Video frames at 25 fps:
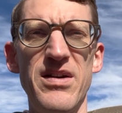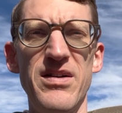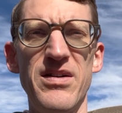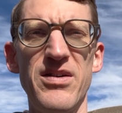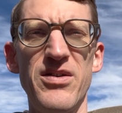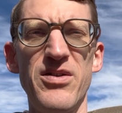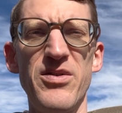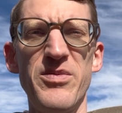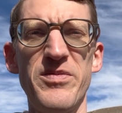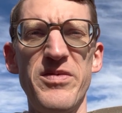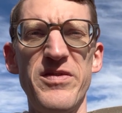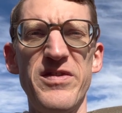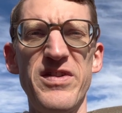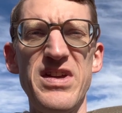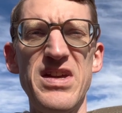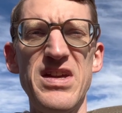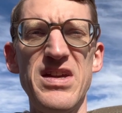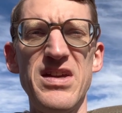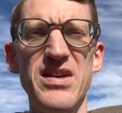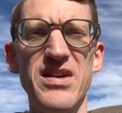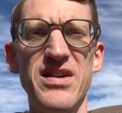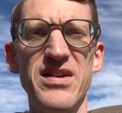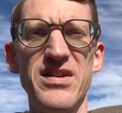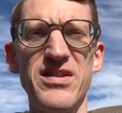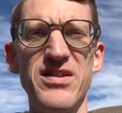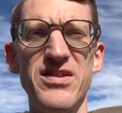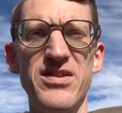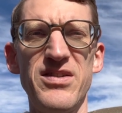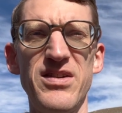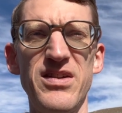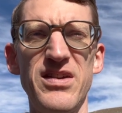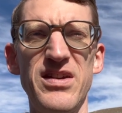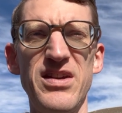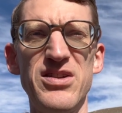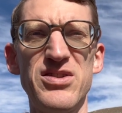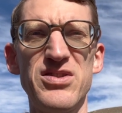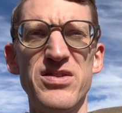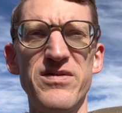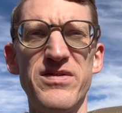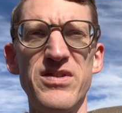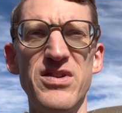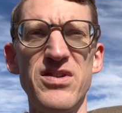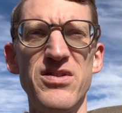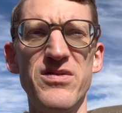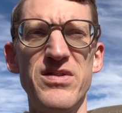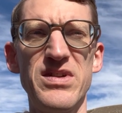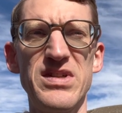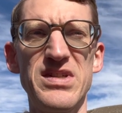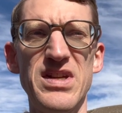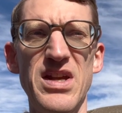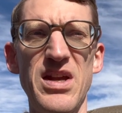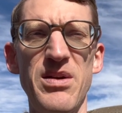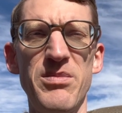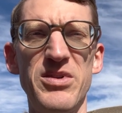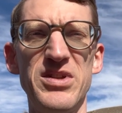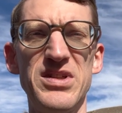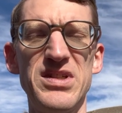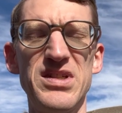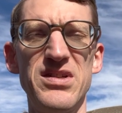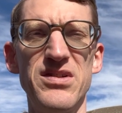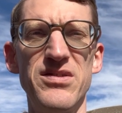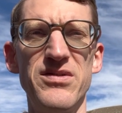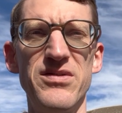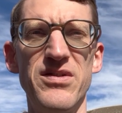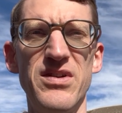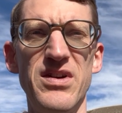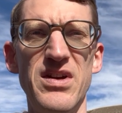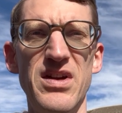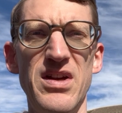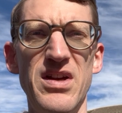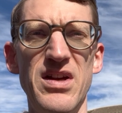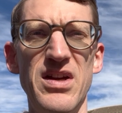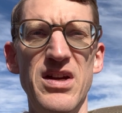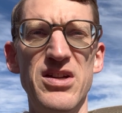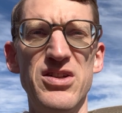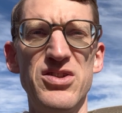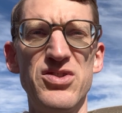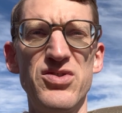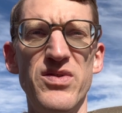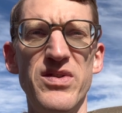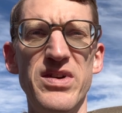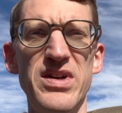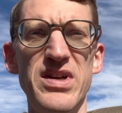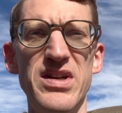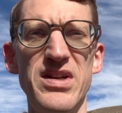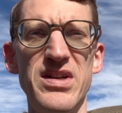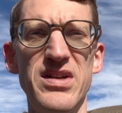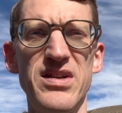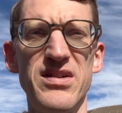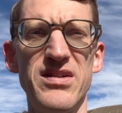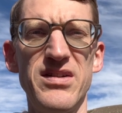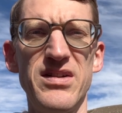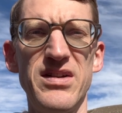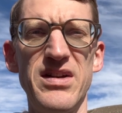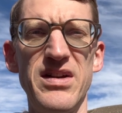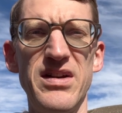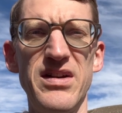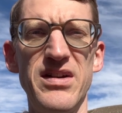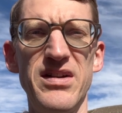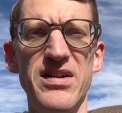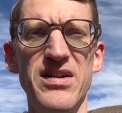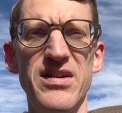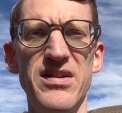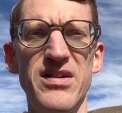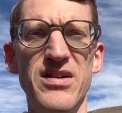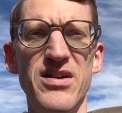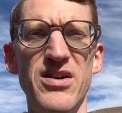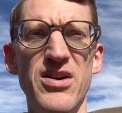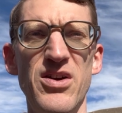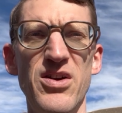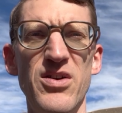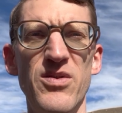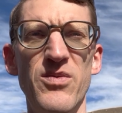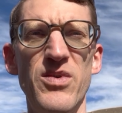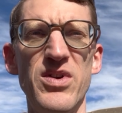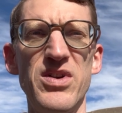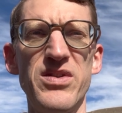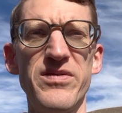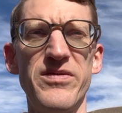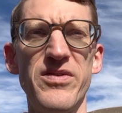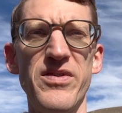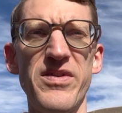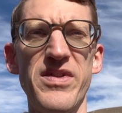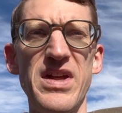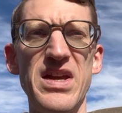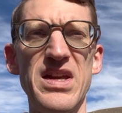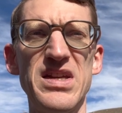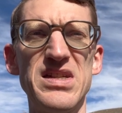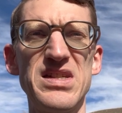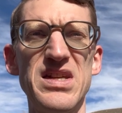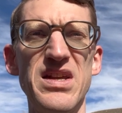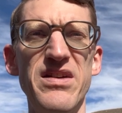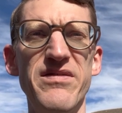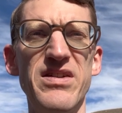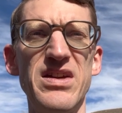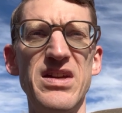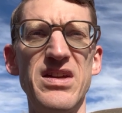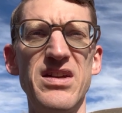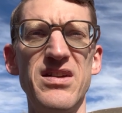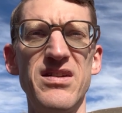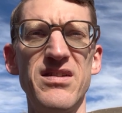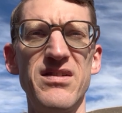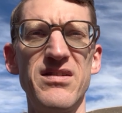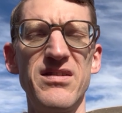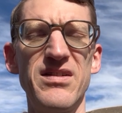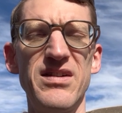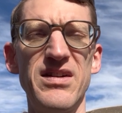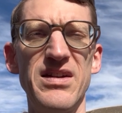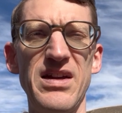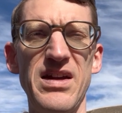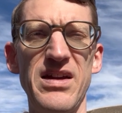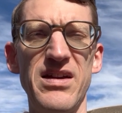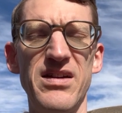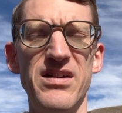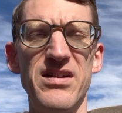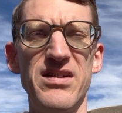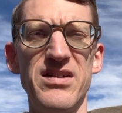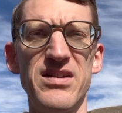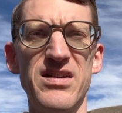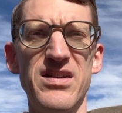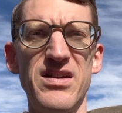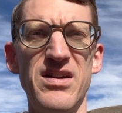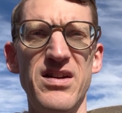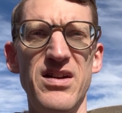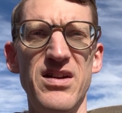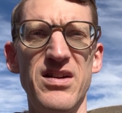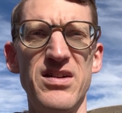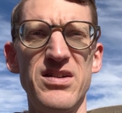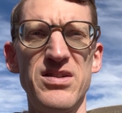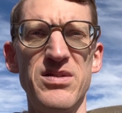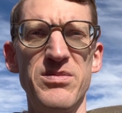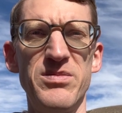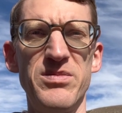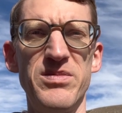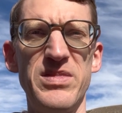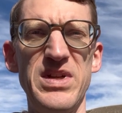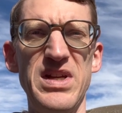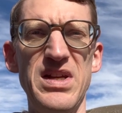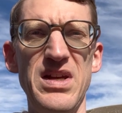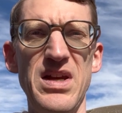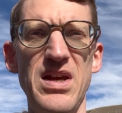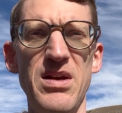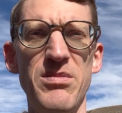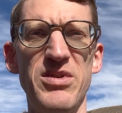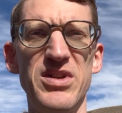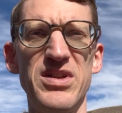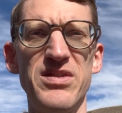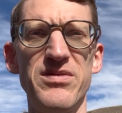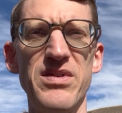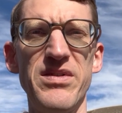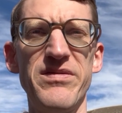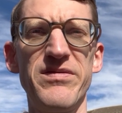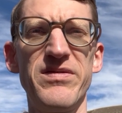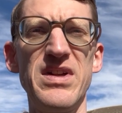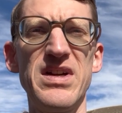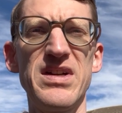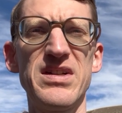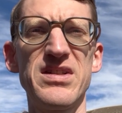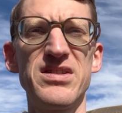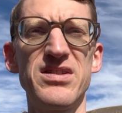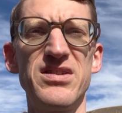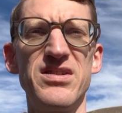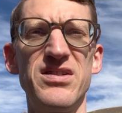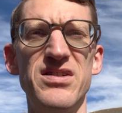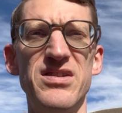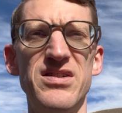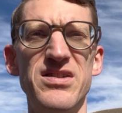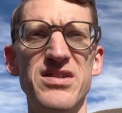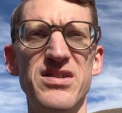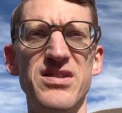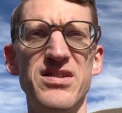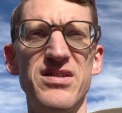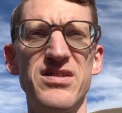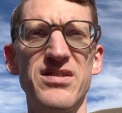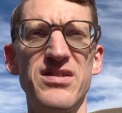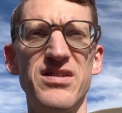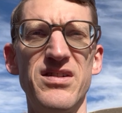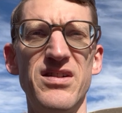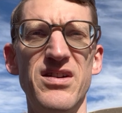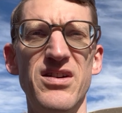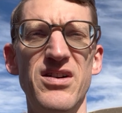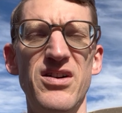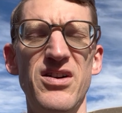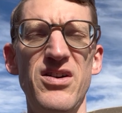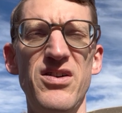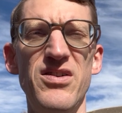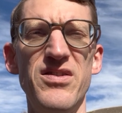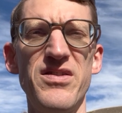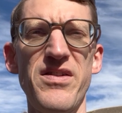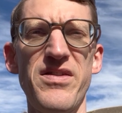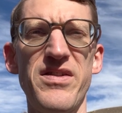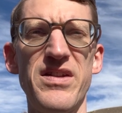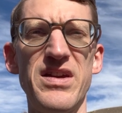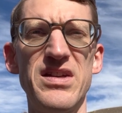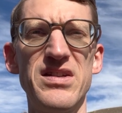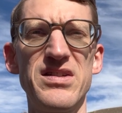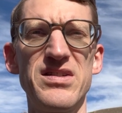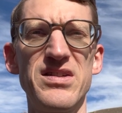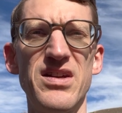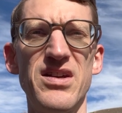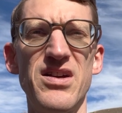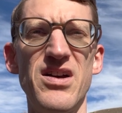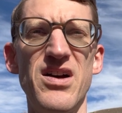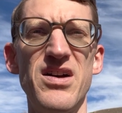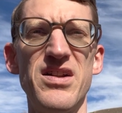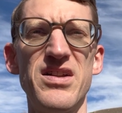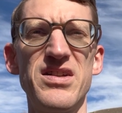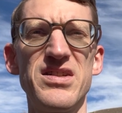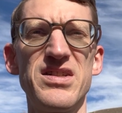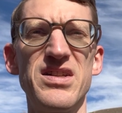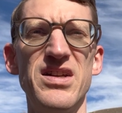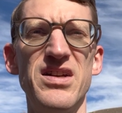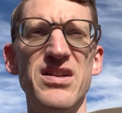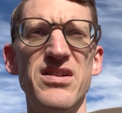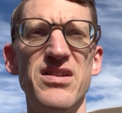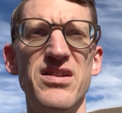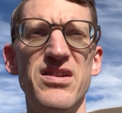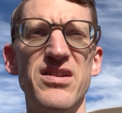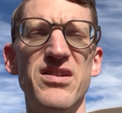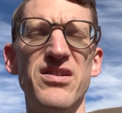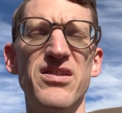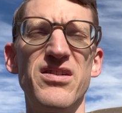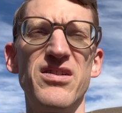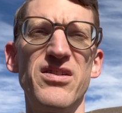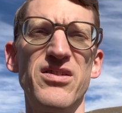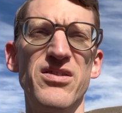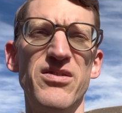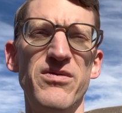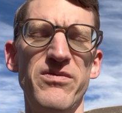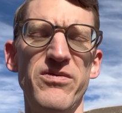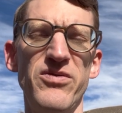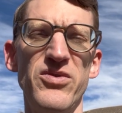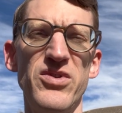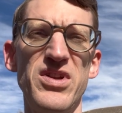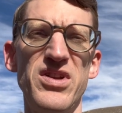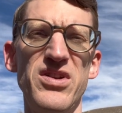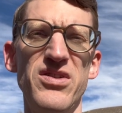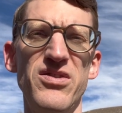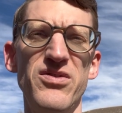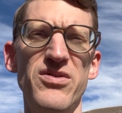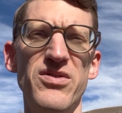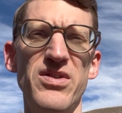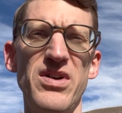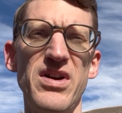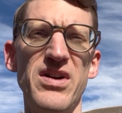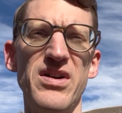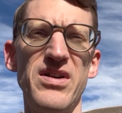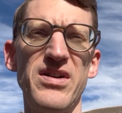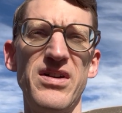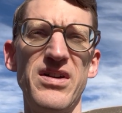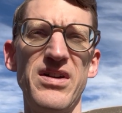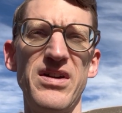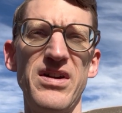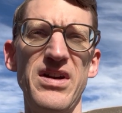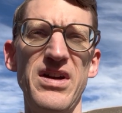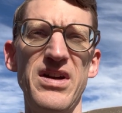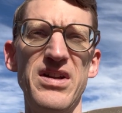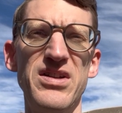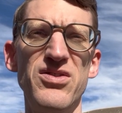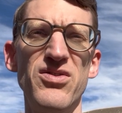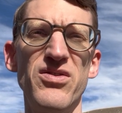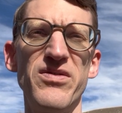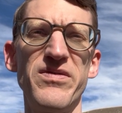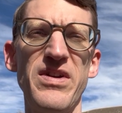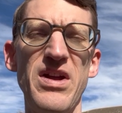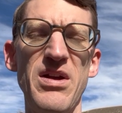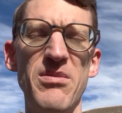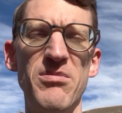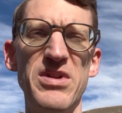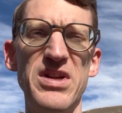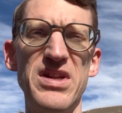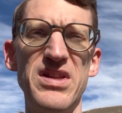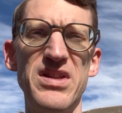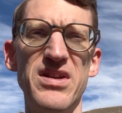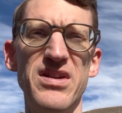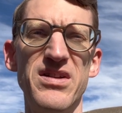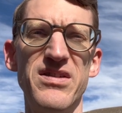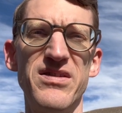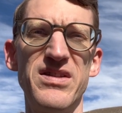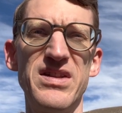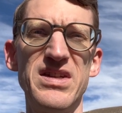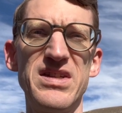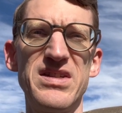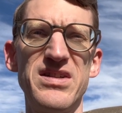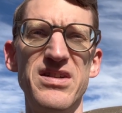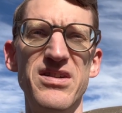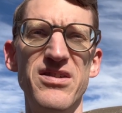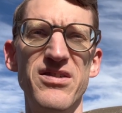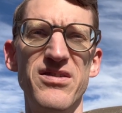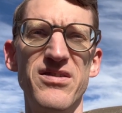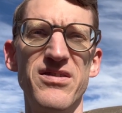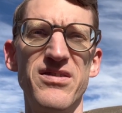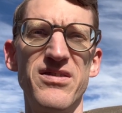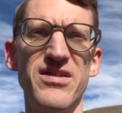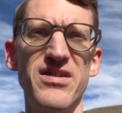hopefully each of you is able to enjoy a wonderful Thanksgiving and to be able to reflect on all the things that God has done for you and your family this year.